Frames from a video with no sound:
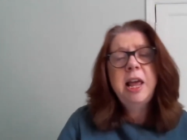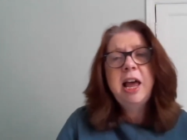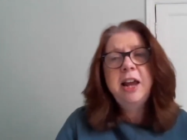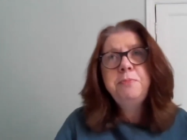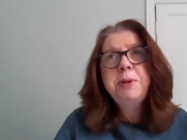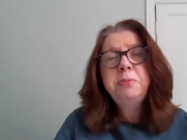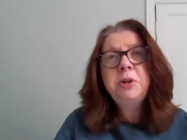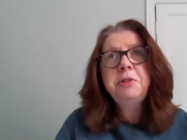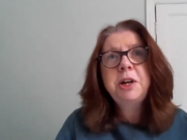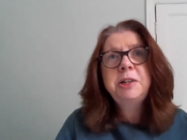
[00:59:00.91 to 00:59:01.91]
And if people
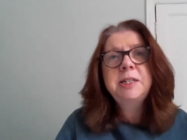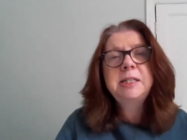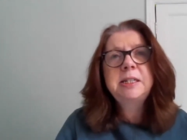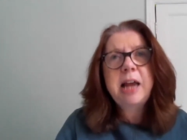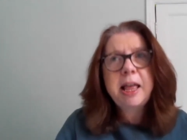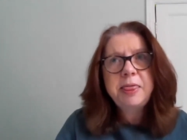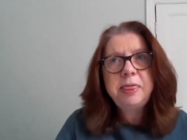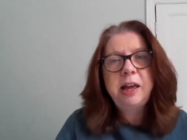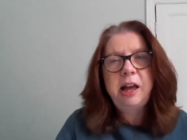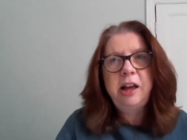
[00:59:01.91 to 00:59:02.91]
don't
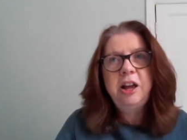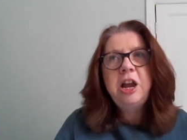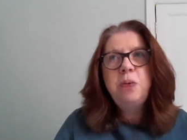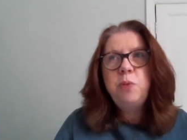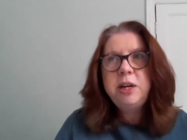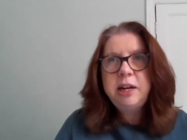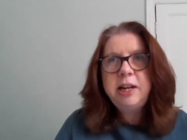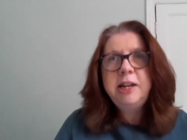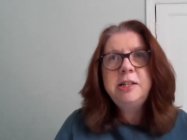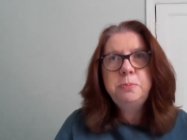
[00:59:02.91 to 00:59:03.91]
understand that, we
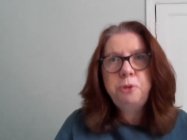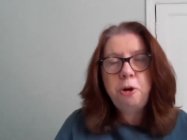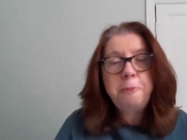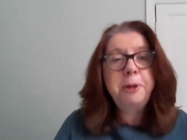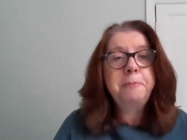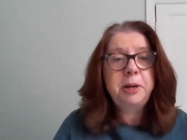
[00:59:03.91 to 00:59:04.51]
need proper